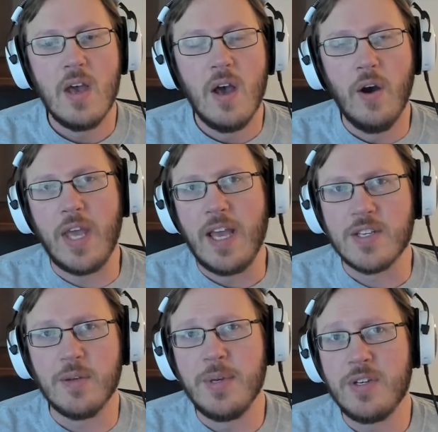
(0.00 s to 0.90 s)
Okay,
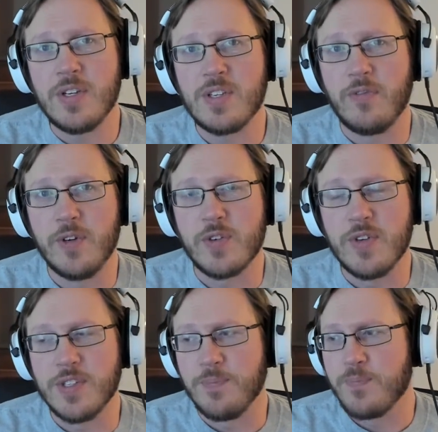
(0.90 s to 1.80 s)
so let me address the first
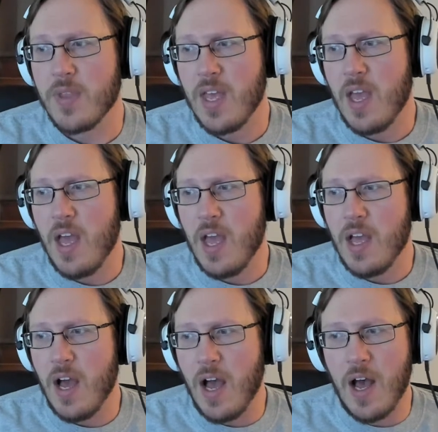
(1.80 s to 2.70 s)
reason.
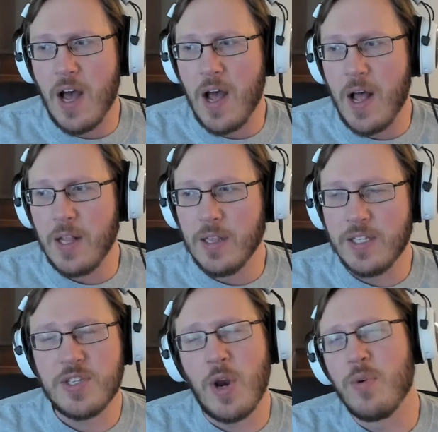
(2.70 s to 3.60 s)

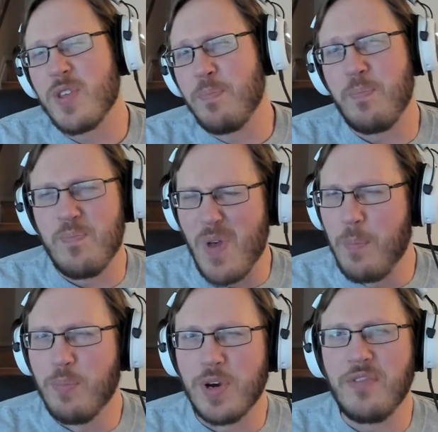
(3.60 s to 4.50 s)
Let's start with a
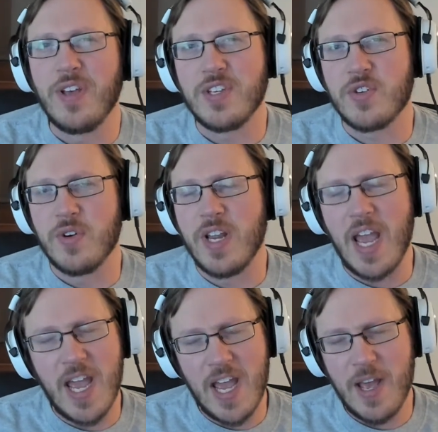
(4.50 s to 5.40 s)
brief history.
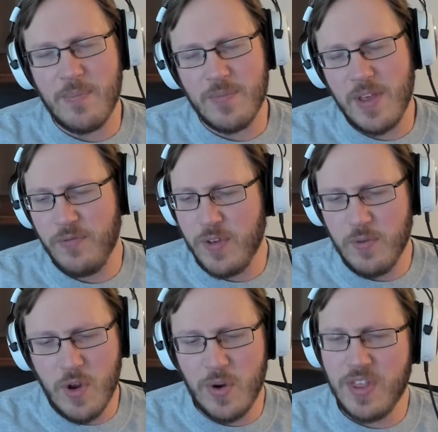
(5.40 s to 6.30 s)
If
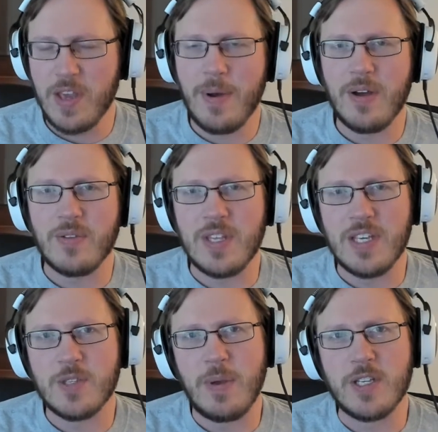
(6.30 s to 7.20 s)
you know anything about
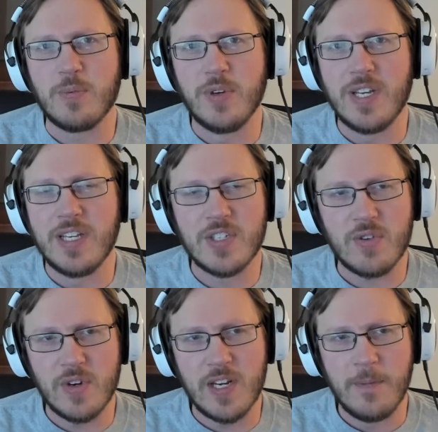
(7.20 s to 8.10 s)
the Space Marine
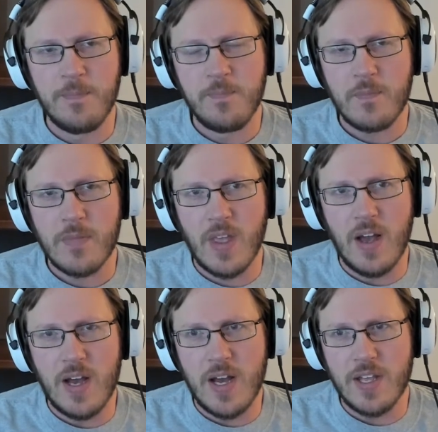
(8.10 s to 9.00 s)
history,
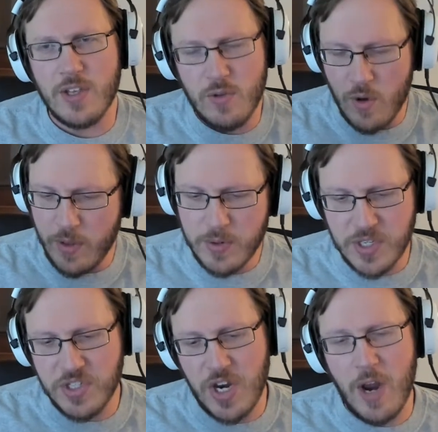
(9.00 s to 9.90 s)
you know there was
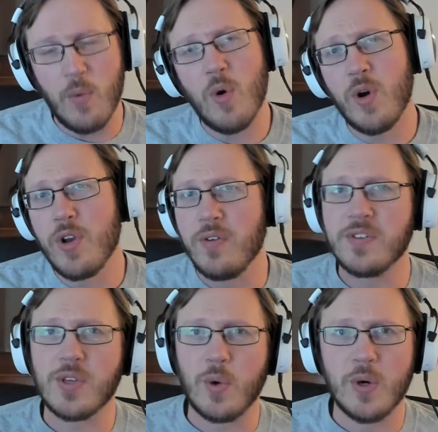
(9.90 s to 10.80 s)
this giant war known
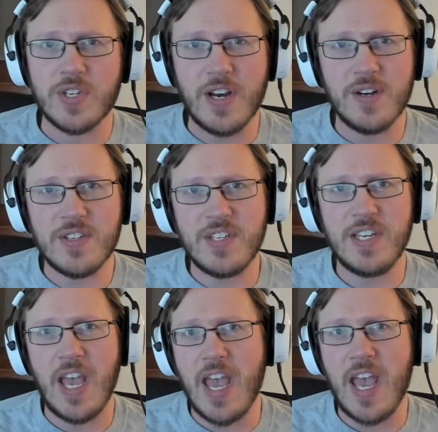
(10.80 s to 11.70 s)
as the Horus
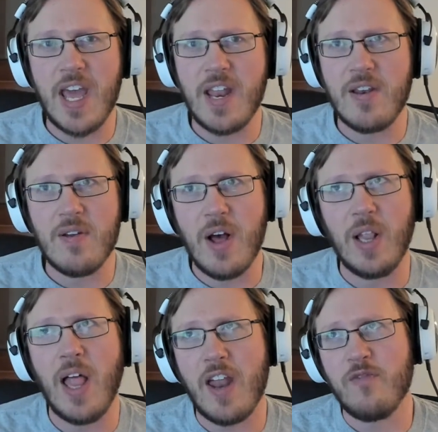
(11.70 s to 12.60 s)
Heresy, and a
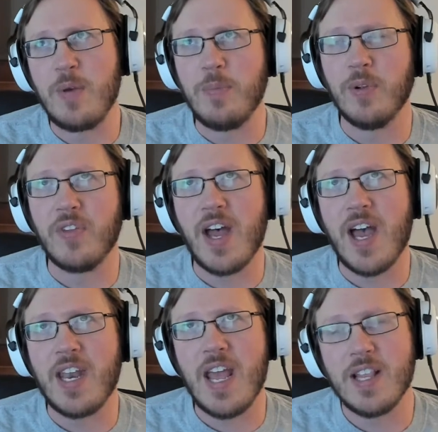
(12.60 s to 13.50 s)
lot of people
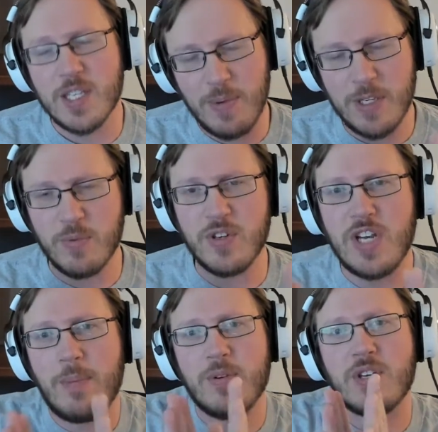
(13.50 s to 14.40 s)
died, and the Space Marine
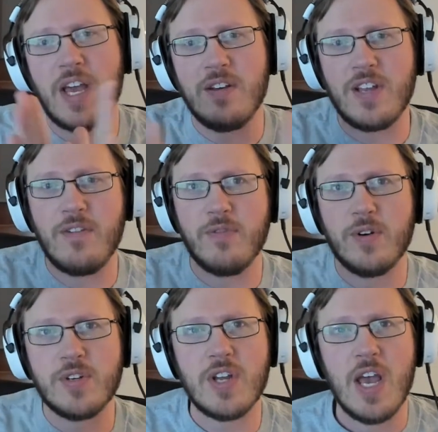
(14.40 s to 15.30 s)
chapters kind of
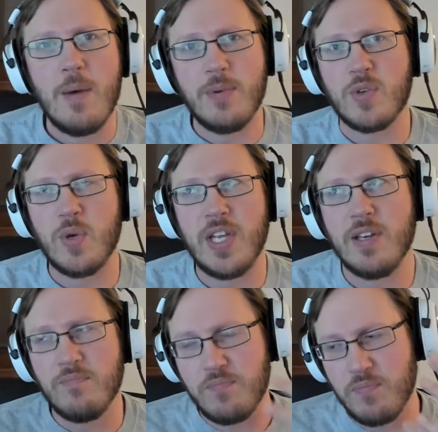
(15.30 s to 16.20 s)
diverged
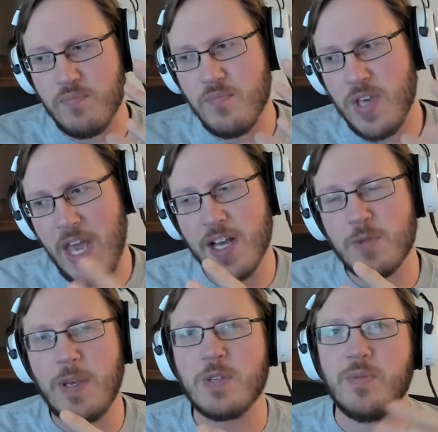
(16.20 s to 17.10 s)
between Chaos
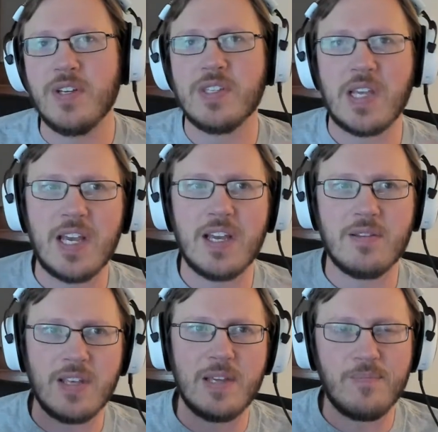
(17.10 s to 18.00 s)
Space Marines
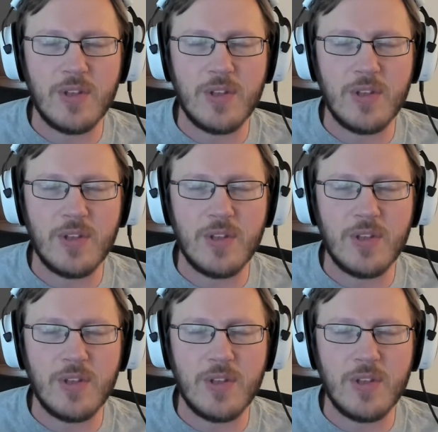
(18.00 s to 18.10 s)
and the,